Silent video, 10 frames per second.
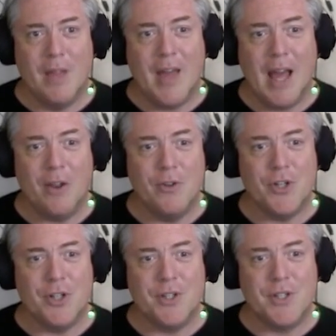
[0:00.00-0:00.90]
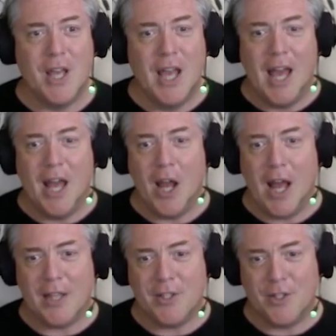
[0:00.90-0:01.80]
The halogens, and
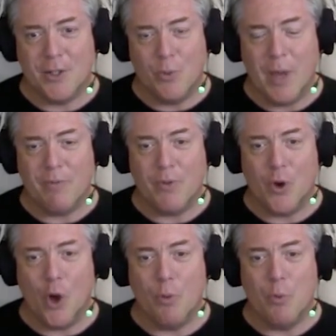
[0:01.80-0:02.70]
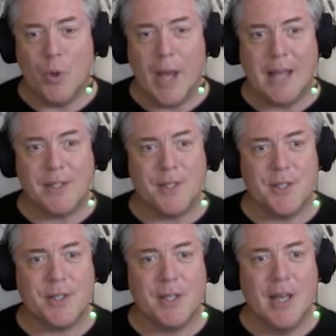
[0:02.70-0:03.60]
last we have the noble
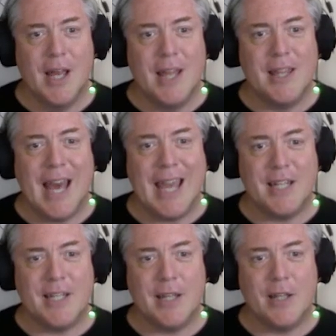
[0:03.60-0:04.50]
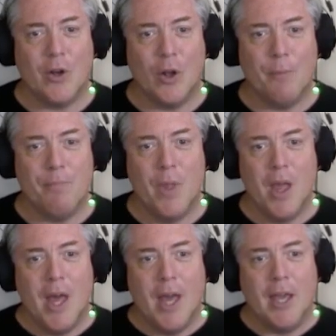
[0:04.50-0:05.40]
gases. The 18th column
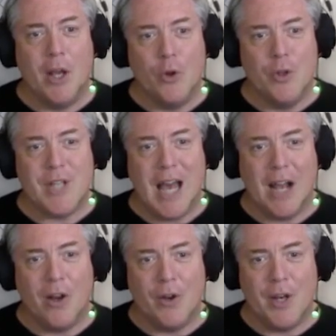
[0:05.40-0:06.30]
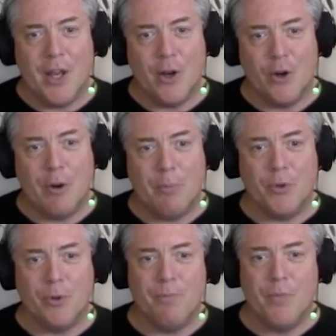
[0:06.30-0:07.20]
includes argon, neon,
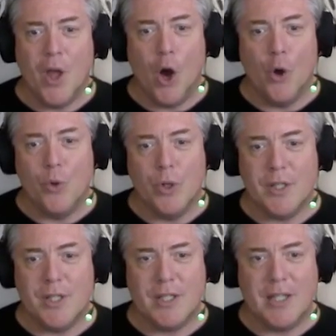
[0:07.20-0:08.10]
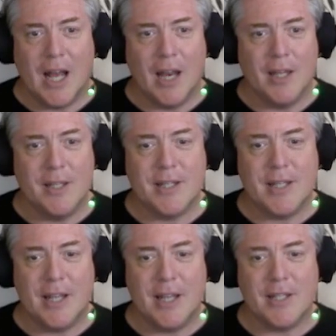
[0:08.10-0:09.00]
krypton, odorless, colourless,
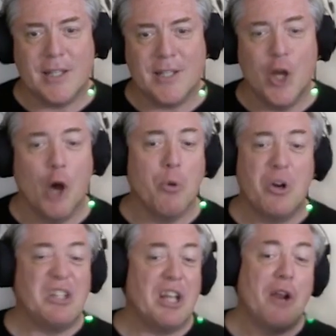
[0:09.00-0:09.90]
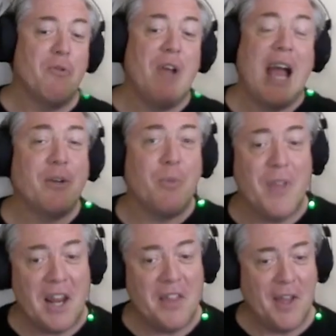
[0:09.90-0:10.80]
tasteless, noble because they don't react with
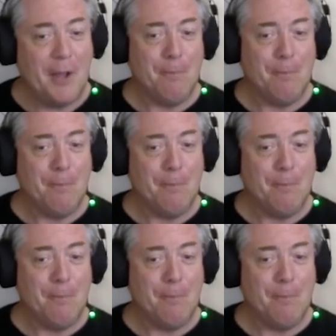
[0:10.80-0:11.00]
anything.